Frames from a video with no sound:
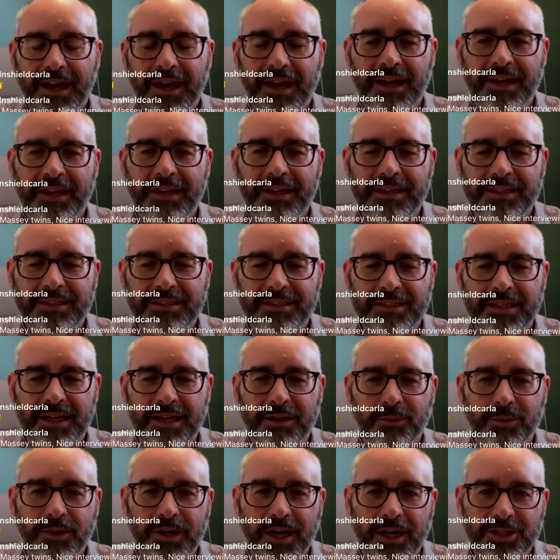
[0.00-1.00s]
and
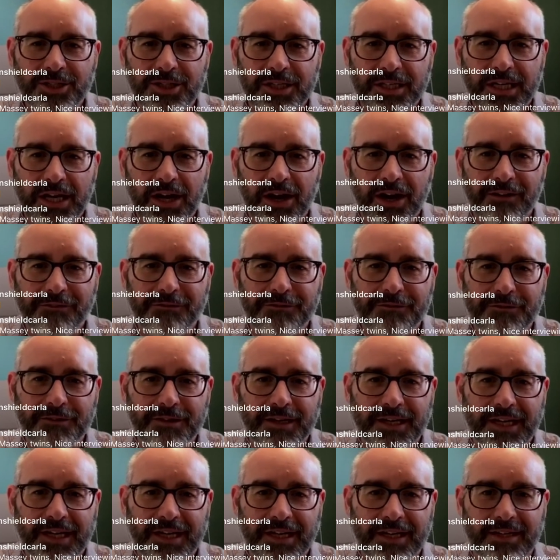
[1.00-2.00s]
uh, we're actually
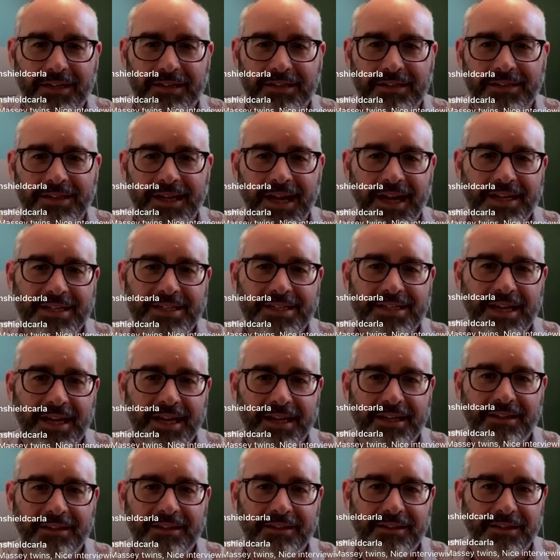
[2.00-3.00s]
offering next
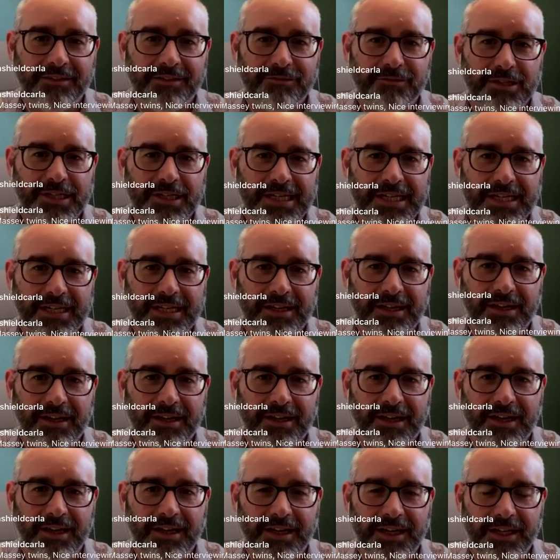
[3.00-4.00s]
day delivery
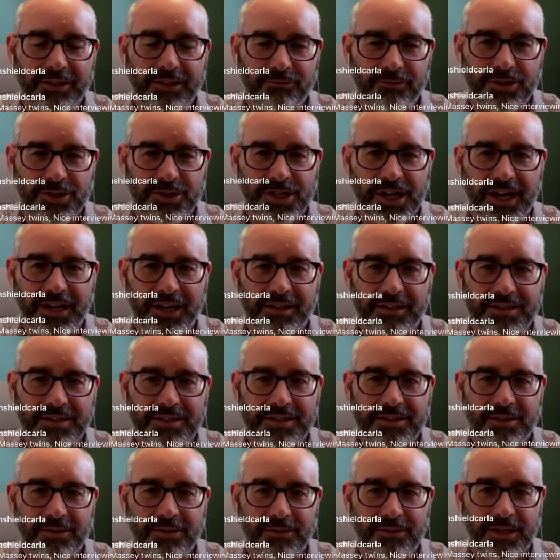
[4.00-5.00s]
uh, in Regina.
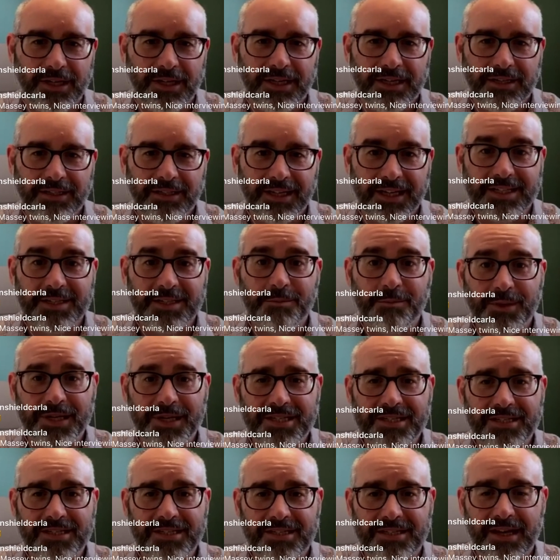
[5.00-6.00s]
So next
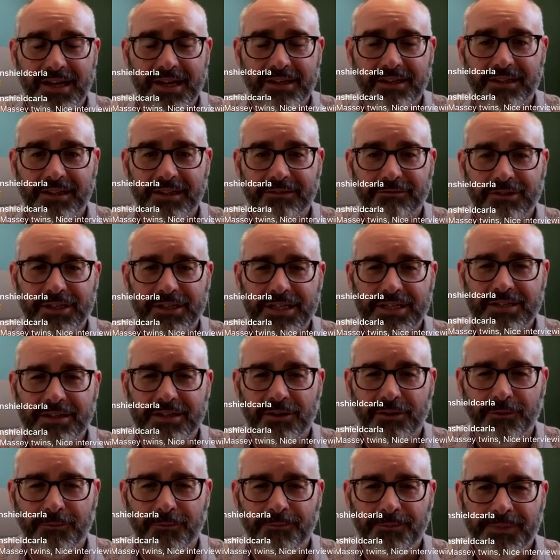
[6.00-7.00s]
business day delivery.
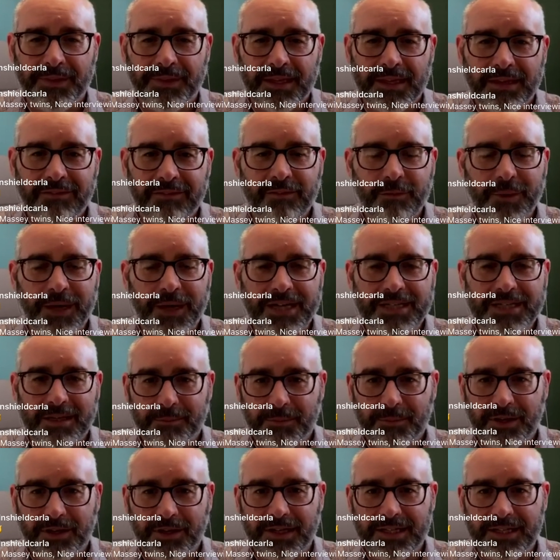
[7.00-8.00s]
So if you buy
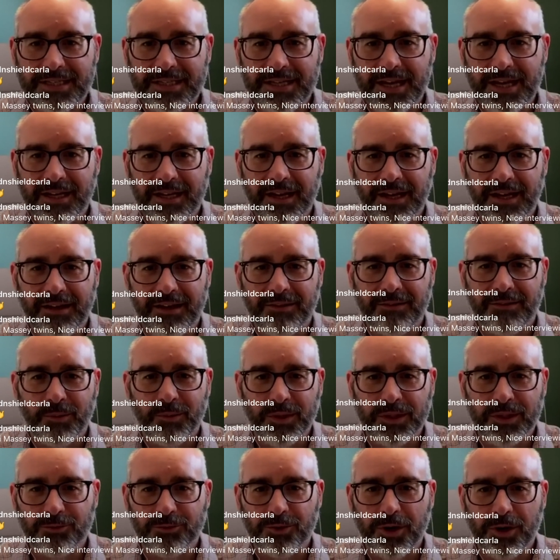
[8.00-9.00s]
something on Sunday,
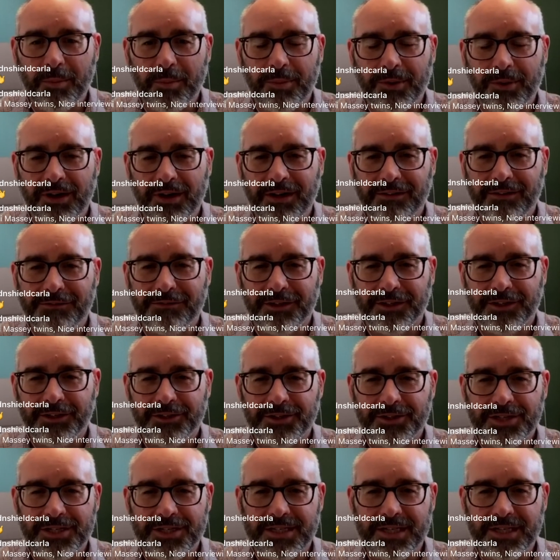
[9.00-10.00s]
we'll drop it off on
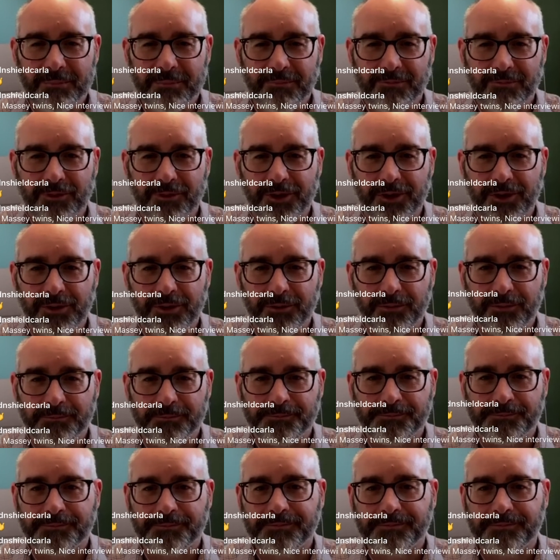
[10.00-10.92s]
your step for you